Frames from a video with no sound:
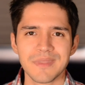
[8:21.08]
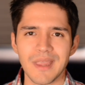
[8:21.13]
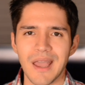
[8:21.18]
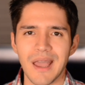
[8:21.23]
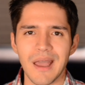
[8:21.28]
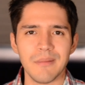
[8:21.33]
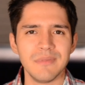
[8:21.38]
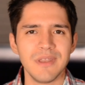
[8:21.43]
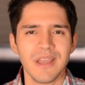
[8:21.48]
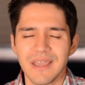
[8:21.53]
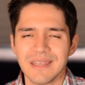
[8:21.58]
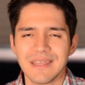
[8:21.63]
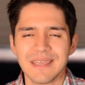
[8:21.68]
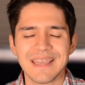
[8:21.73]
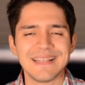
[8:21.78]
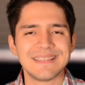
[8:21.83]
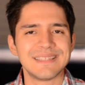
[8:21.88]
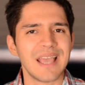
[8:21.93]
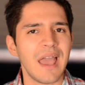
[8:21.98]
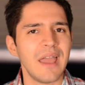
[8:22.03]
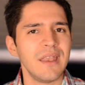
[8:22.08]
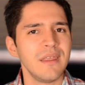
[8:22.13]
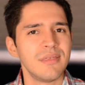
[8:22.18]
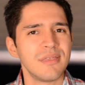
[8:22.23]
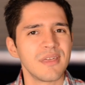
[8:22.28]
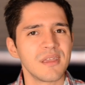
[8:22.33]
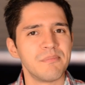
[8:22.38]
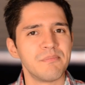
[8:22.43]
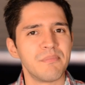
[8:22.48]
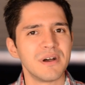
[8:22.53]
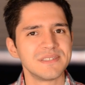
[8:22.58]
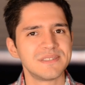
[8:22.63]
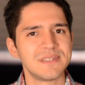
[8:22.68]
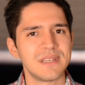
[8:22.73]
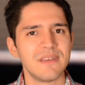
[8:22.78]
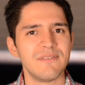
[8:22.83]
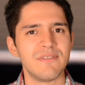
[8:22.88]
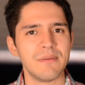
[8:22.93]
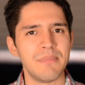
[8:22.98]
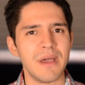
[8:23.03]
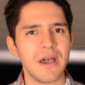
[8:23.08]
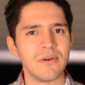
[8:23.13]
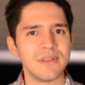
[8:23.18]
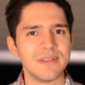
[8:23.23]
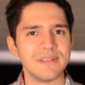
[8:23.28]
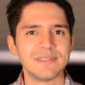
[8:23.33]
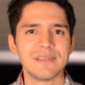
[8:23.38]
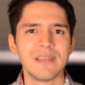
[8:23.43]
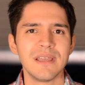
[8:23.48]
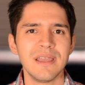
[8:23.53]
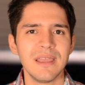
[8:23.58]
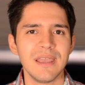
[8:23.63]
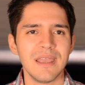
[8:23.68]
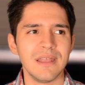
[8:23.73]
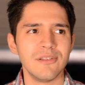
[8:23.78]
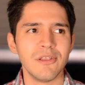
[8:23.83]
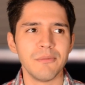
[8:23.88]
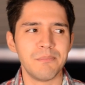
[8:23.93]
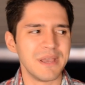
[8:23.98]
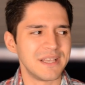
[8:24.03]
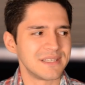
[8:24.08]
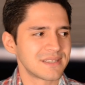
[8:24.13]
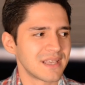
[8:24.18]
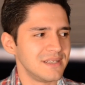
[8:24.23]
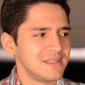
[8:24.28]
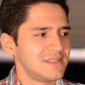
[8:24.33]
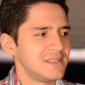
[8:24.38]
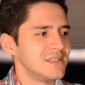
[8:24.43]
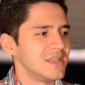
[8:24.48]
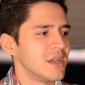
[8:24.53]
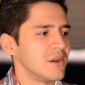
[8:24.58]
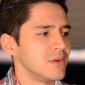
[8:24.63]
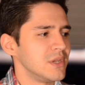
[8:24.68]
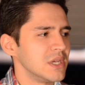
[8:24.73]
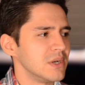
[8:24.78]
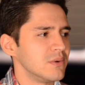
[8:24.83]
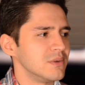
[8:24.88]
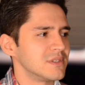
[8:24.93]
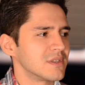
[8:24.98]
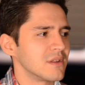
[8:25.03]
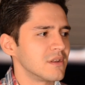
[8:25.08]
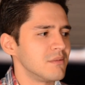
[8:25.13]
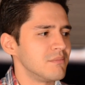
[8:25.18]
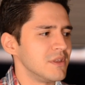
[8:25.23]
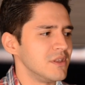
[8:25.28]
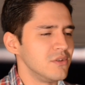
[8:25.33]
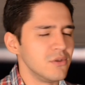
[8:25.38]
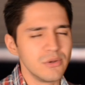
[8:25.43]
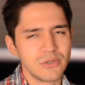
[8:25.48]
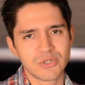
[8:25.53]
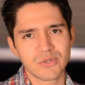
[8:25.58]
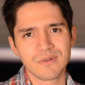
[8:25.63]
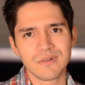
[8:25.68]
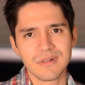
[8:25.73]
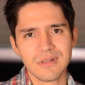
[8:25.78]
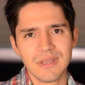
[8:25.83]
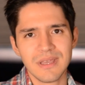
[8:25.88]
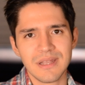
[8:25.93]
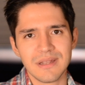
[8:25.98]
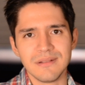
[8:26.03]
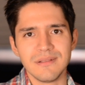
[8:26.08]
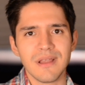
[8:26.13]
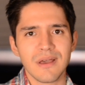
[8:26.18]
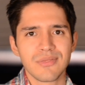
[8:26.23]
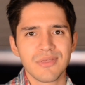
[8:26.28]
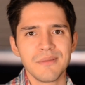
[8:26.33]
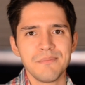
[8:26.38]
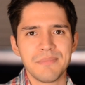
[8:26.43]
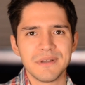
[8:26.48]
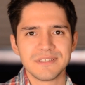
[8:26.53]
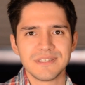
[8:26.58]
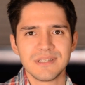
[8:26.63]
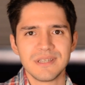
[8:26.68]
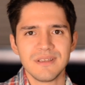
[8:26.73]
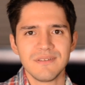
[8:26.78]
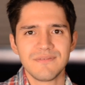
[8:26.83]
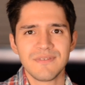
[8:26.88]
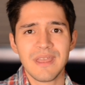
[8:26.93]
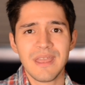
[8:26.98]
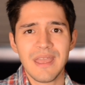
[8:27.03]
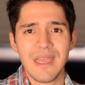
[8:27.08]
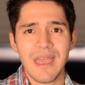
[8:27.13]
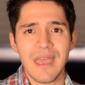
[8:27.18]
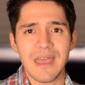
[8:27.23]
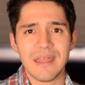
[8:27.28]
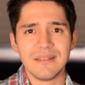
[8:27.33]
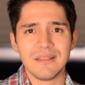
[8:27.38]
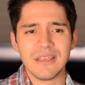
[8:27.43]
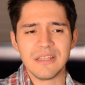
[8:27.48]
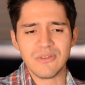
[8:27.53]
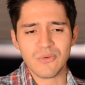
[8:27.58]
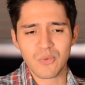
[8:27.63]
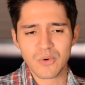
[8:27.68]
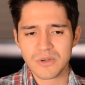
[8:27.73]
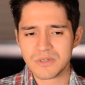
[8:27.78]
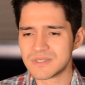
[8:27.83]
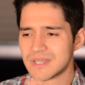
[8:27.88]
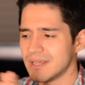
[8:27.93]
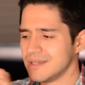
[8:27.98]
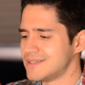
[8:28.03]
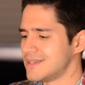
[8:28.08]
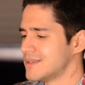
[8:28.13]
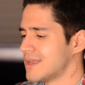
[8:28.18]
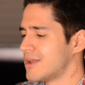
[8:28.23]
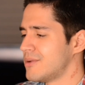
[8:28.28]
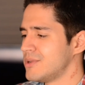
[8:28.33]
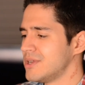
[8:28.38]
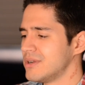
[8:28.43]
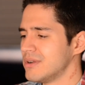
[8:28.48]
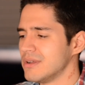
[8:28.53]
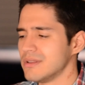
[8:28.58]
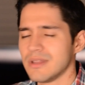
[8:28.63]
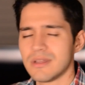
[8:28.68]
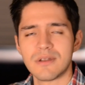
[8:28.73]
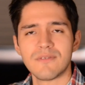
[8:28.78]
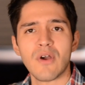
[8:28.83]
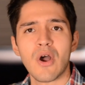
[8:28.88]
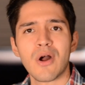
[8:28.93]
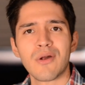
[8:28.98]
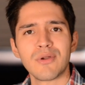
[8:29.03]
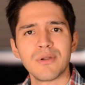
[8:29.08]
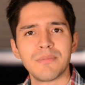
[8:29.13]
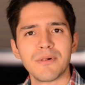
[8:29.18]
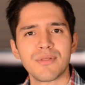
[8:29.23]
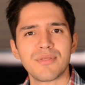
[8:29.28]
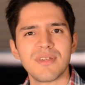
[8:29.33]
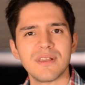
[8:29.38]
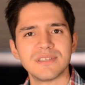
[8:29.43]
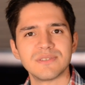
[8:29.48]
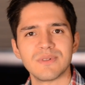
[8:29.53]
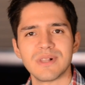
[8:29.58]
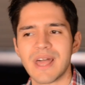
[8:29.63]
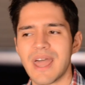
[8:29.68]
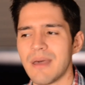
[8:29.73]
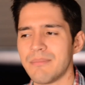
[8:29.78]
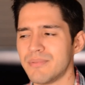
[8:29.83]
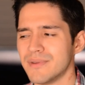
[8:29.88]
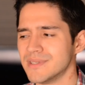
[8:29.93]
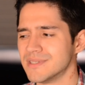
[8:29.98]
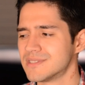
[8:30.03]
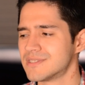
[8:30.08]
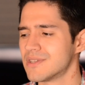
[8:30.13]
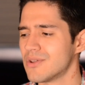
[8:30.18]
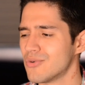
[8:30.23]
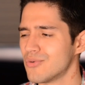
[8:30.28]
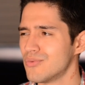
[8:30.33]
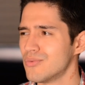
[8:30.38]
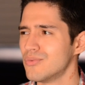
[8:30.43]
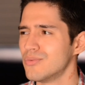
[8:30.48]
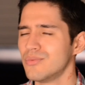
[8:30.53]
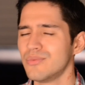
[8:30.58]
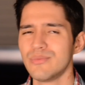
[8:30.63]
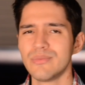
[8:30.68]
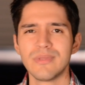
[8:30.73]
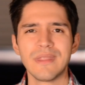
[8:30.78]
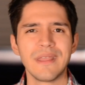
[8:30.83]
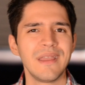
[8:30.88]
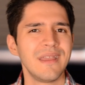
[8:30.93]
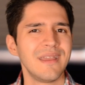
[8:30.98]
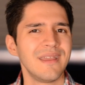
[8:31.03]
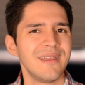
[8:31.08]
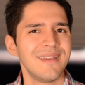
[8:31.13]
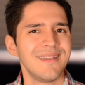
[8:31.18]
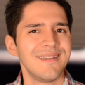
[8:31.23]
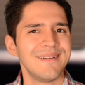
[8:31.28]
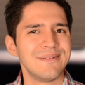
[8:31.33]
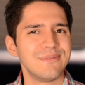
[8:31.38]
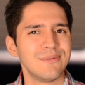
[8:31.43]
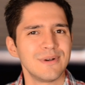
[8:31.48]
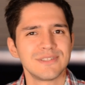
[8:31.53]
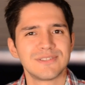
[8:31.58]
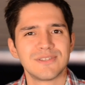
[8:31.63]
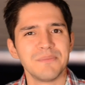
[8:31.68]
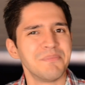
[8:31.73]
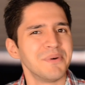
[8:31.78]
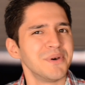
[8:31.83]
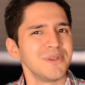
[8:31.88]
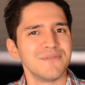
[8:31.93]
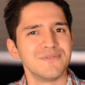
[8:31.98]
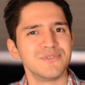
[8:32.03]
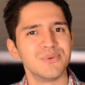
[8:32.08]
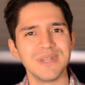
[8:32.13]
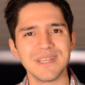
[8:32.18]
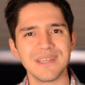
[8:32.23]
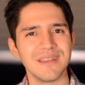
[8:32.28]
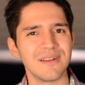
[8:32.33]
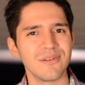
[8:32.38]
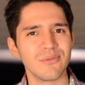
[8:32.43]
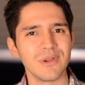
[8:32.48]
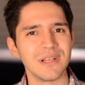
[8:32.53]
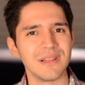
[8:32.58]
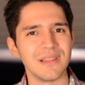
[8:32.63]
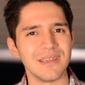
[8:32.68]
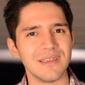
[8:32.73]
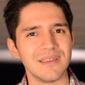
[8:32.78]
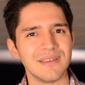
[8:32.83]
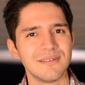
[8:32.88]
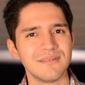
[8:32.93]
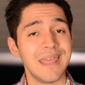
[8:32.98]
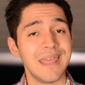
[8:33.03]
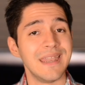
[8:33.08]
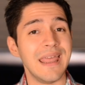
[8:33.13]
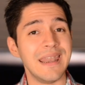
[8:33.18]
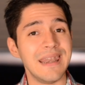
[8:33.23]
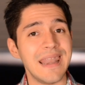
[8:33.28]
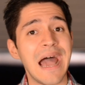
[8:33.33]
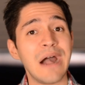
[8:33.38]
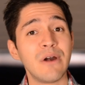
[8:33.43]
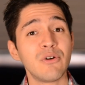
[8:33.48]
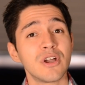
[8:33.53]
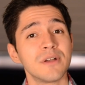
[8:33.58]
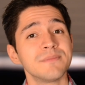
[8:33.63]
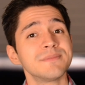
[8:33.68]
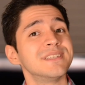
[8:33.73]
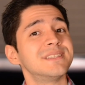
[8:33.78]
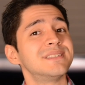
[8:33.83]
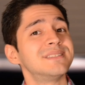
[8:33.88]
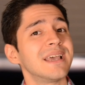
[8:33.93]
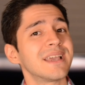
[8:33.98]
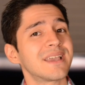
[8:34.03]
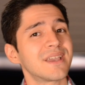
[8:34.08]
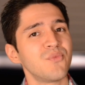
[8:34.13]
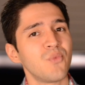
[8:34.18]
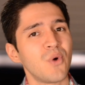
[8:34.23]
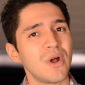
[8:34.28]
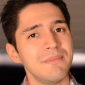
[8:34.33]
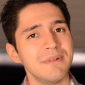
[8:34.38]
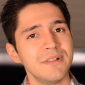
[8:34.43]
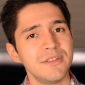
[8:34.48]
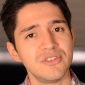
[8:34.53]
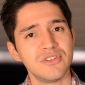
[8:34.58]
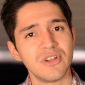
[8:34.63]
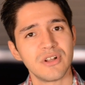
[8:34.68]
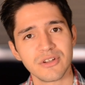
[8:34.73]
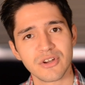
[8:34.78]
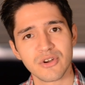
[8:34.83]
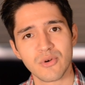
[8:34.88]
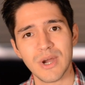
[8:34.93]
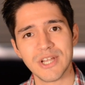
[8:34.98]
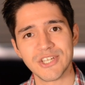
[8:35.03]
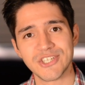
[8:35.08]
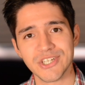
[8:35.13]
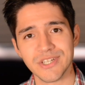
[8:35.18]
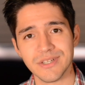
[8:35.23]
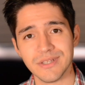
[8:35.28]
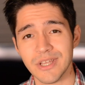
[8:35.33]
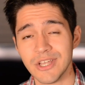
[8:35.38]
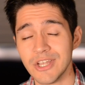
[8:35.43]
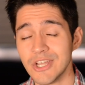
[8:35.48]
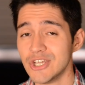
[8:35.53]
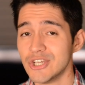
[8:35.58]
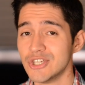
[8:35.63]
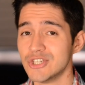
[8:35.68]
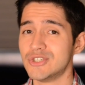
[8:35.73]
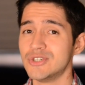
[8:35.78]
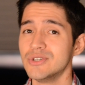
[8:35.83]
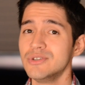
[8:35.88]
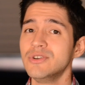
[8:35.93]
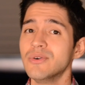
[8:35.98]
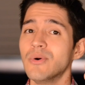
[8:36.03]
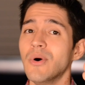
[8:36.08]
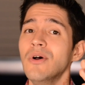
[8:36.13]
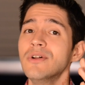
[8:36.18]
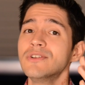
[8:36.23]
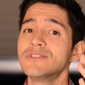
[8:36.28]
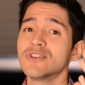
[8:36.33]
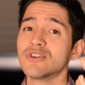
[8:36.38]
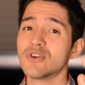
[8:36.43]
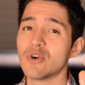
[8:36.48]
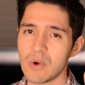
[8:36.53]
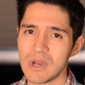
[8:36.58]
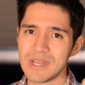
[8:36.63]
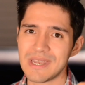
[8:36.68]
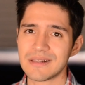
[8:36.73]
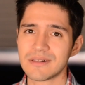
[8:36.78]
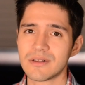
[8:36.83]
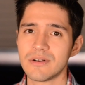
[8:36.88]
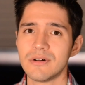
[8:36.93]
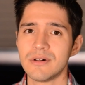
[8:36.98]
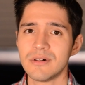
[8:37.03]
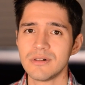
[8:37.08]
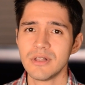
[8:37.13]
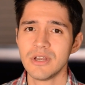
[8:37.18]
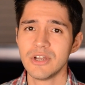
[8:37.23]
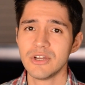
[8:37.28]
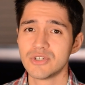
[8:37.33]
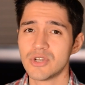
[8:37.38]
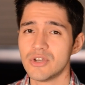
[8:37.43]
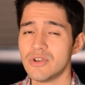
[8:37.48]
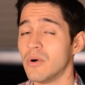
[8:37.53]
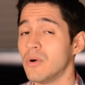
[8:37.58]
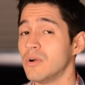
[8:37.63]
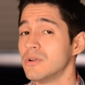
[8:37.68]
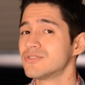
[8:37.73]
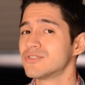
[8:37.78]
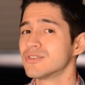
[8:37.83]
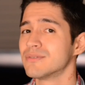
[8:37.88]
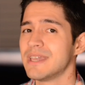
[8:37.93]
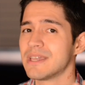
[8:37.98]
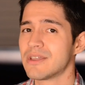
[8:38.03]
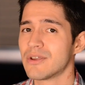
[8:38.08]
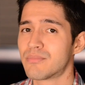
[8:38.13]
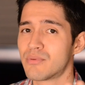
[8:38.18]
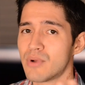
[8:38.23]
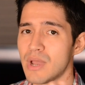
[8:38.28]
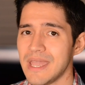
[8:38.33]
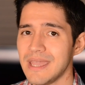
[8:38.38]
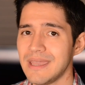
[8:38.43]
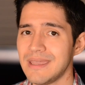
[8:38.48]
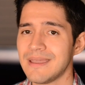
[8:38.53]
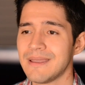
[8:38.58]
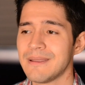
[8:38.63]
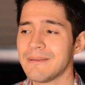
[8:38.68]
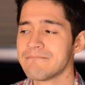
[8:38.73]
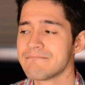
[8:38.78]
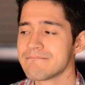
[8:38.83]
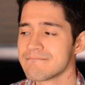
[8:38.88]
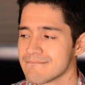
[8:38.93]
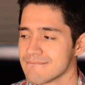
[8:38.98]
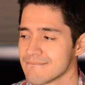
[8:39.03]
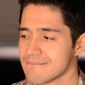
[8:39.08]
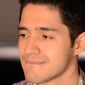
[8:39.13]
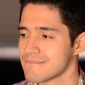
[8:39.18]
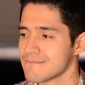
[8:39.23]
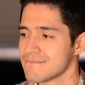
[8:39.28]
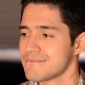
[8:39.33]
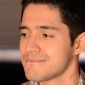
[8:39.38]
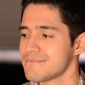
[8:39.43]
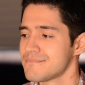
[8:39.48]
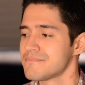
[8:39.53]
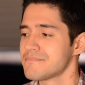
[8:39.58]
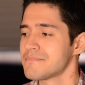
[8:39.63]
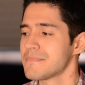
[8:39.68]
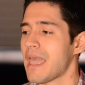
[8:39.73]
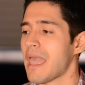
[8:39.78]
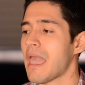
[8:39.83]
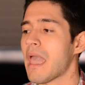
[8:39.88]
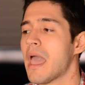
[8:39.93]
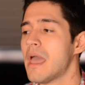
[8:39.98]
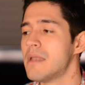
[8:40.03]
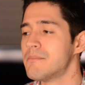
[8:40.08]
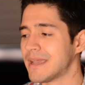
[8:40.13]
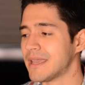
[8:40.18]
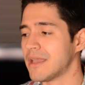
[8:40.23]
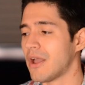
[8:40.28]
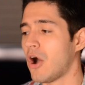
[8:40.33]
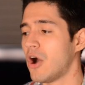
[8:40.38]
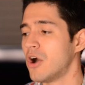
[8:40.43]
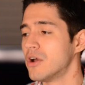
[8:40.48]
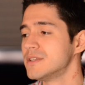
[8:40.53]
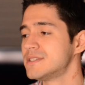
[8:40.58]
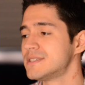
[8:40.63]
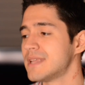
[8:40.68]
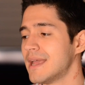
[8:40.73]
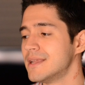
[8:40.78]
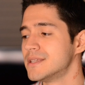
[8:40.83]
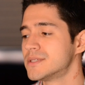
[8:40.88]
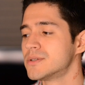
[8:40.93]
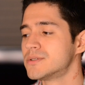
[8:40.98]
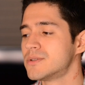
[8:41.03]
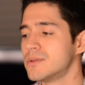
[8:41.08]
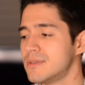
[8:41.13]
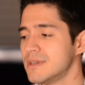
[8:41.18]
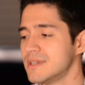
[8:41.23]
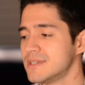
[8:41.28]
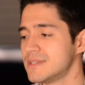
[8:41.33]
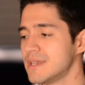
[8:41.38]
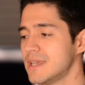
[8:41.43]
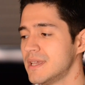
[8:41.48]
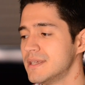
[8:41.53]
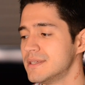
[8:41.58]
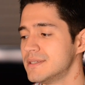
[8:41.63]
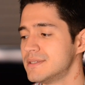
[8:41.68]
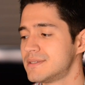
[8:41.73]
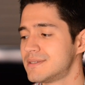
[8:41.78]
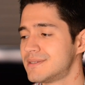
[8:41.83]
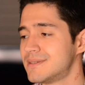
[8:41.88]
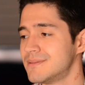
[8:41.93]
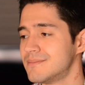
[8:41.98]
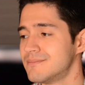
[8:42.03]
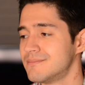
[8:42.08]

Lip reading: I'm not gonna get anything positive about it. In the best case scenario, it's gonna be neutral, nothing positive, and in the worst case scenario, a lot of horrible things will happen. So what's the point of drinking, really? And now comes the second $1 million question. Should you also quit alcohol? Should you also make a break? And my honest answer to this is,